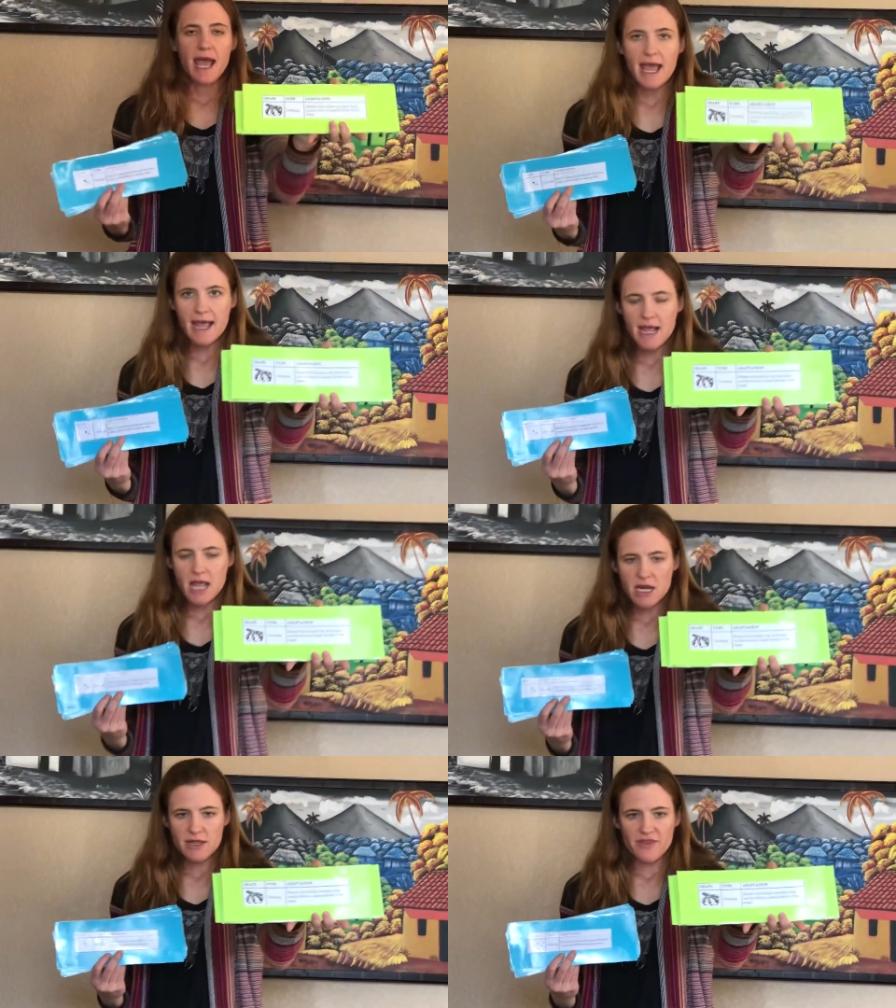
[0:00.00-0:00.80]

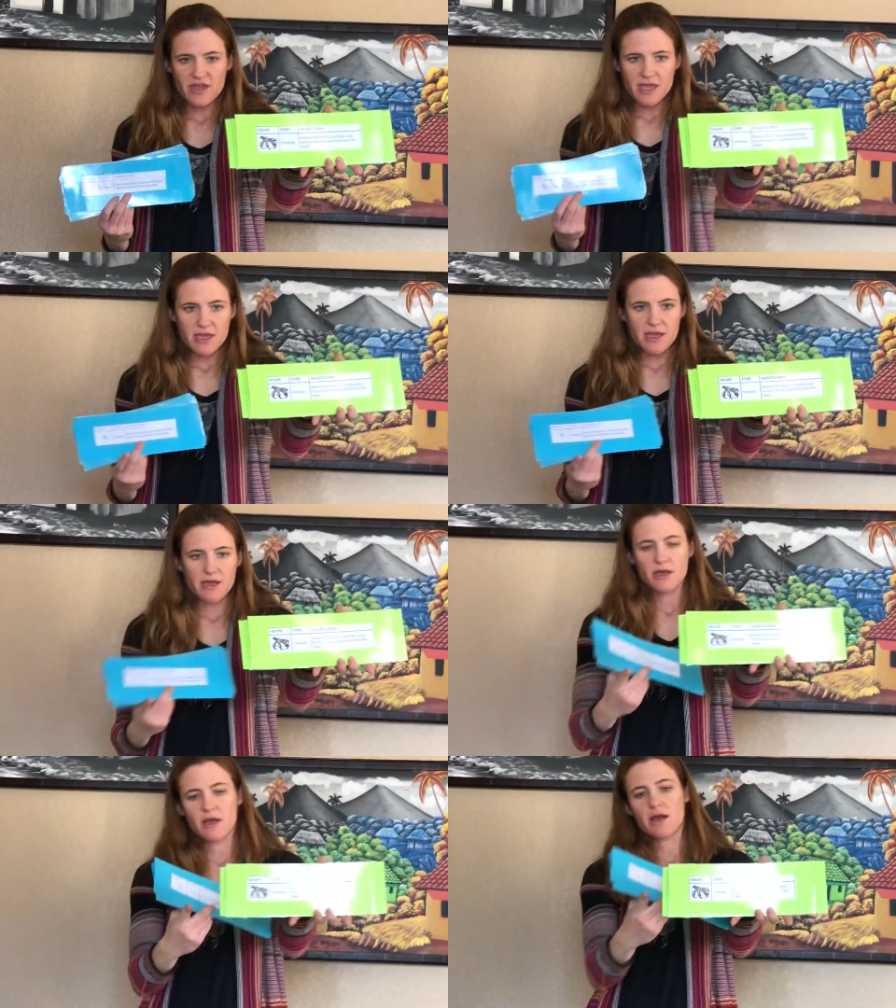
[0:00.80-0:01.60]
and the
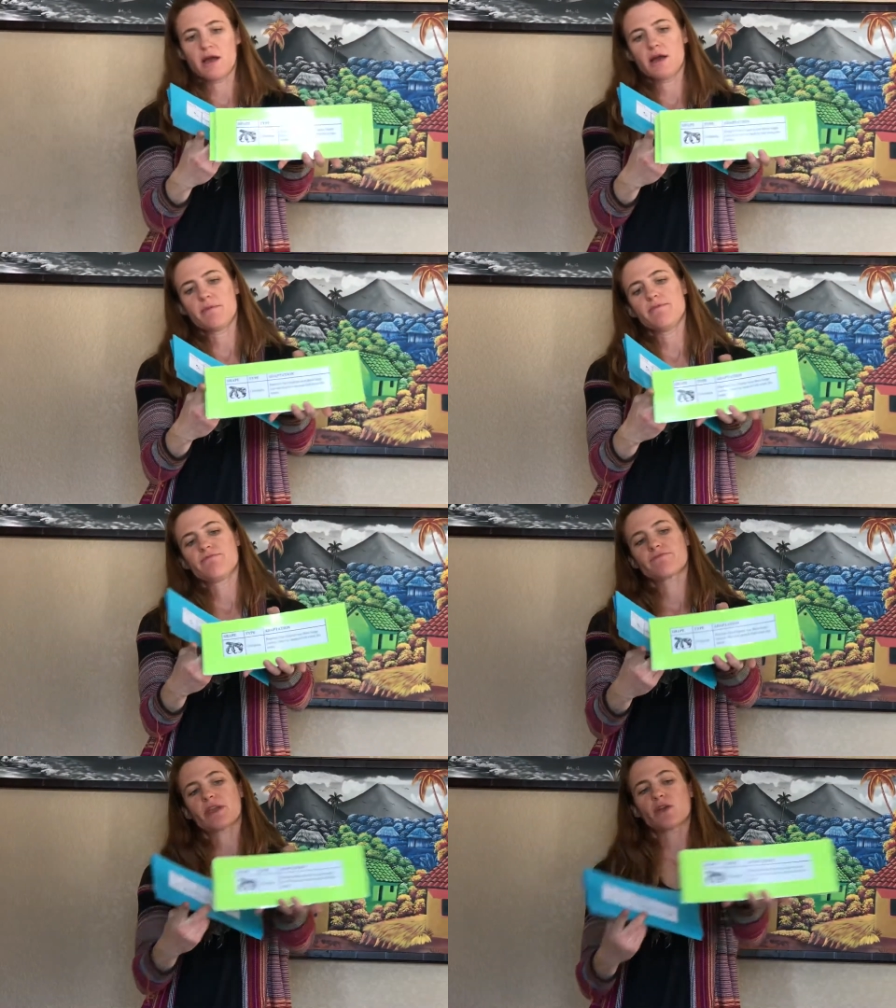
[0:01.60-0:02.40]

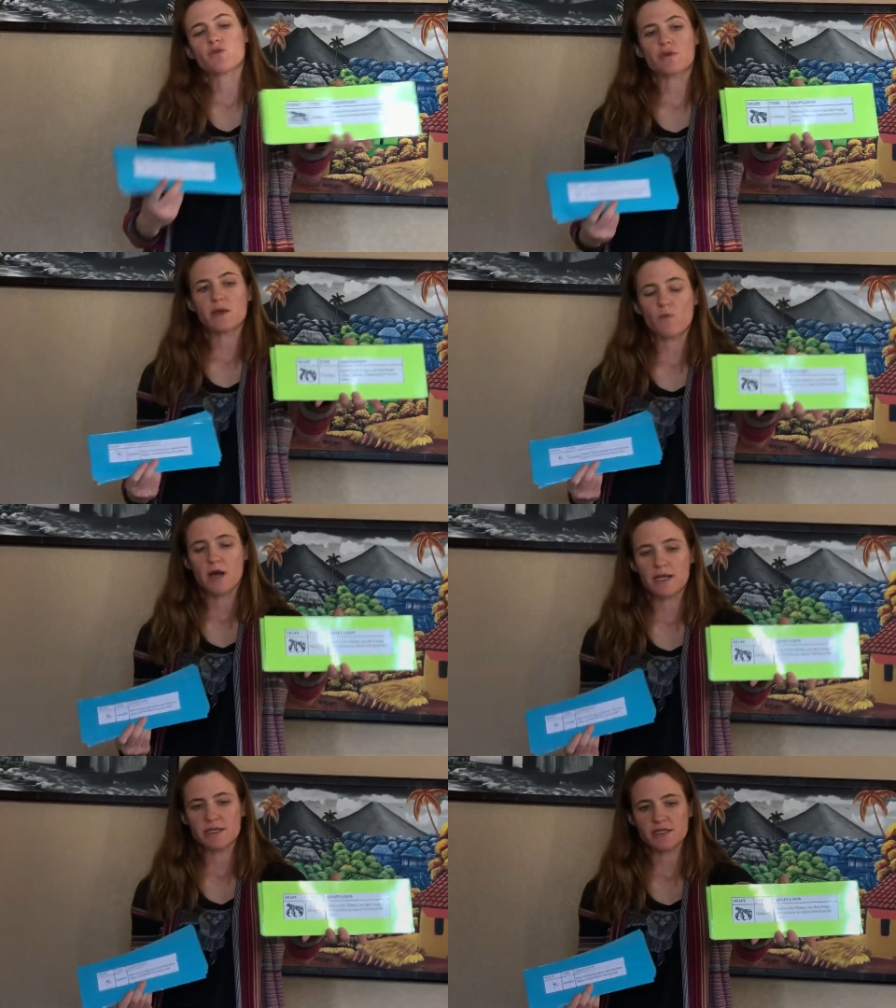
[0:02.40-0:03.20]
green
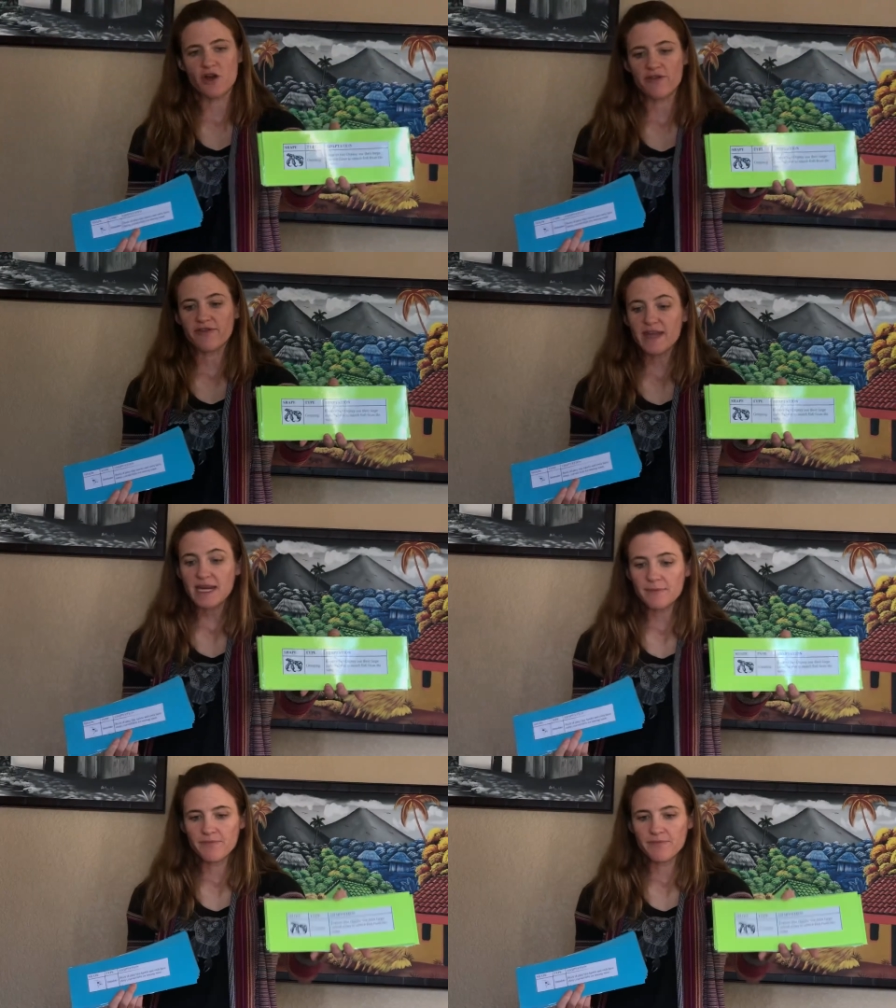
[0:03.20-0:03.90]
ones are feet.